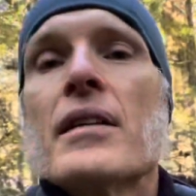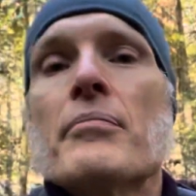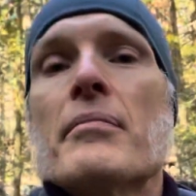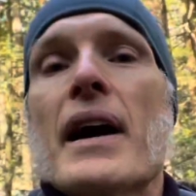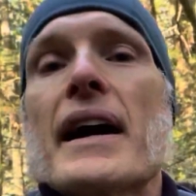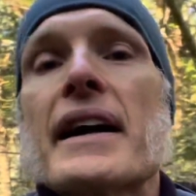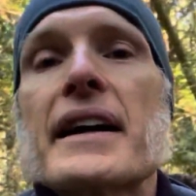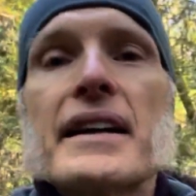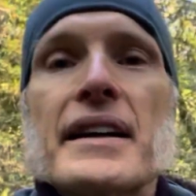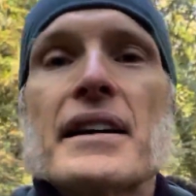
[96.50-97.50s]

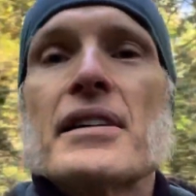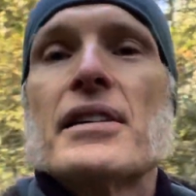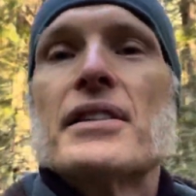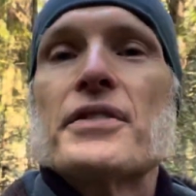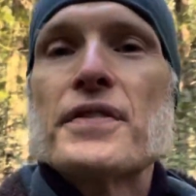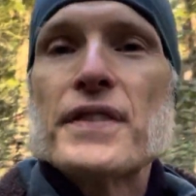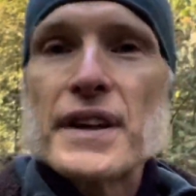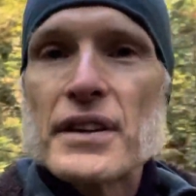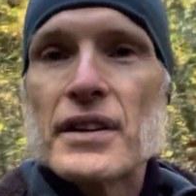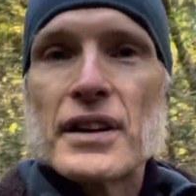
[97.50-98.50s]
my
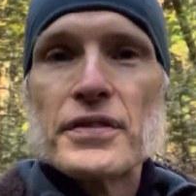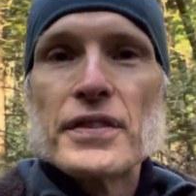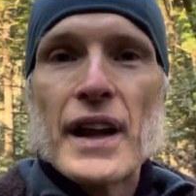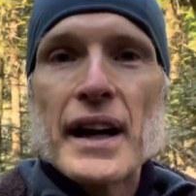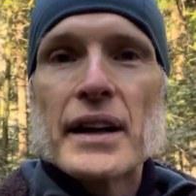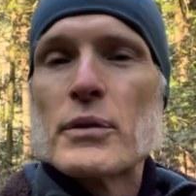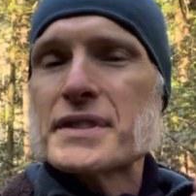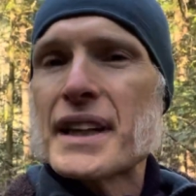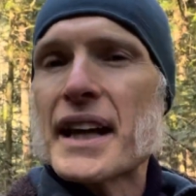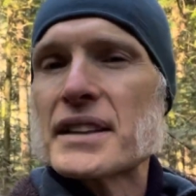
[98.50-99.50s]
fear of flying
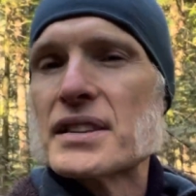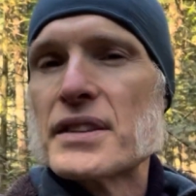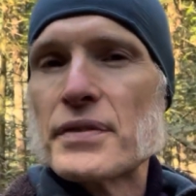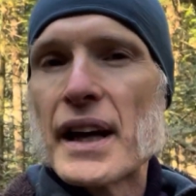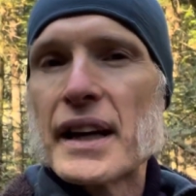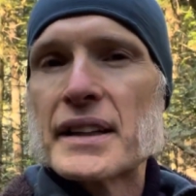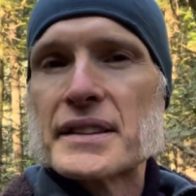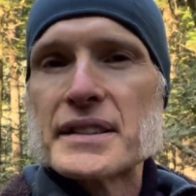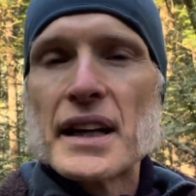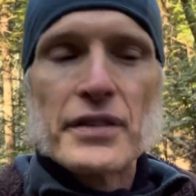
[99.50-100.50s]
wasn't actually flying
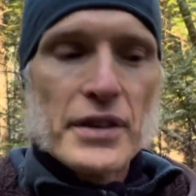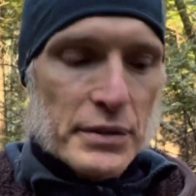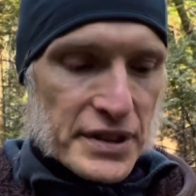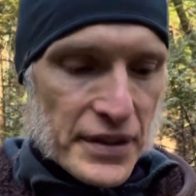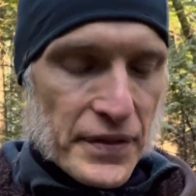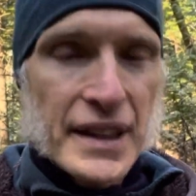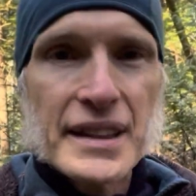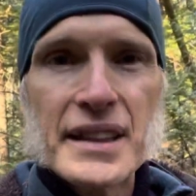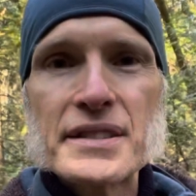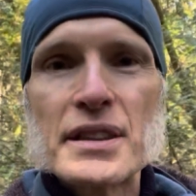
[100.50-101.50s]
itself. It was the
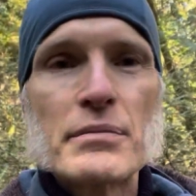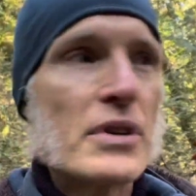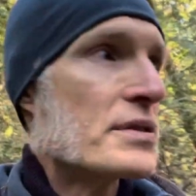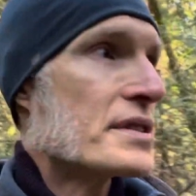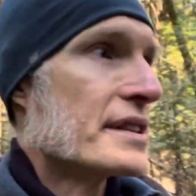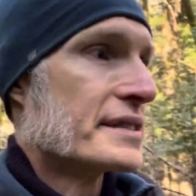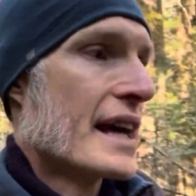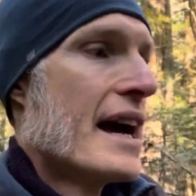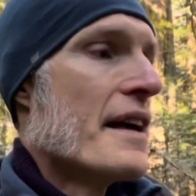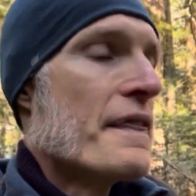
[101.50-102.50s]
feelings and emotions
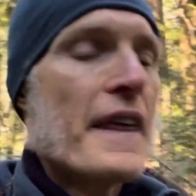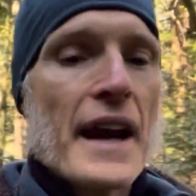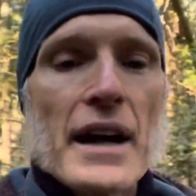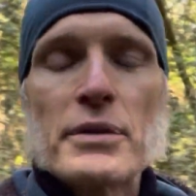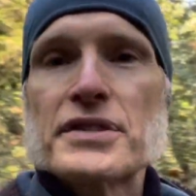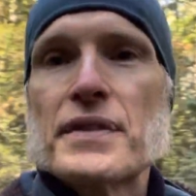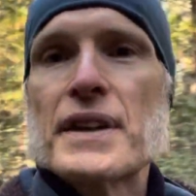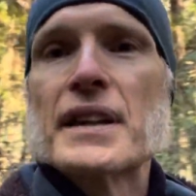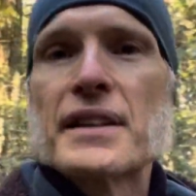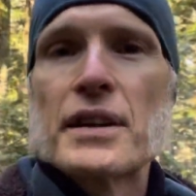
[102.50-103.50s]
that I was
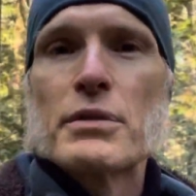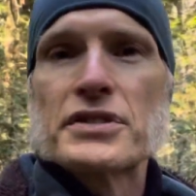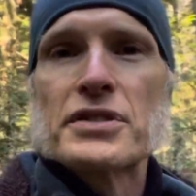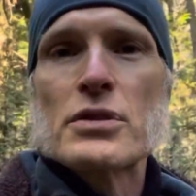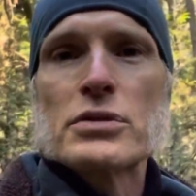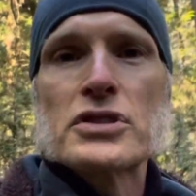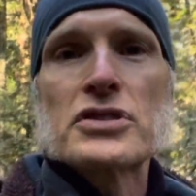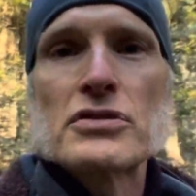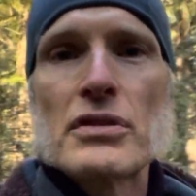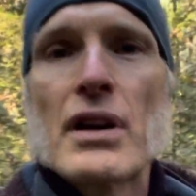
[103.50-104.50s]
feeling that were so
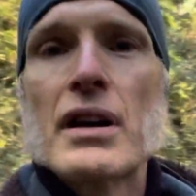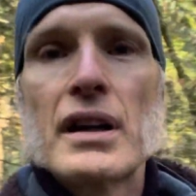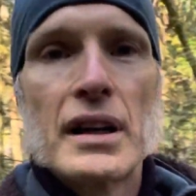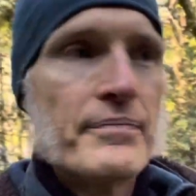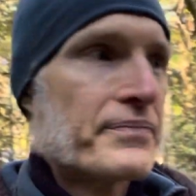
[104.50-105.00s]
strong.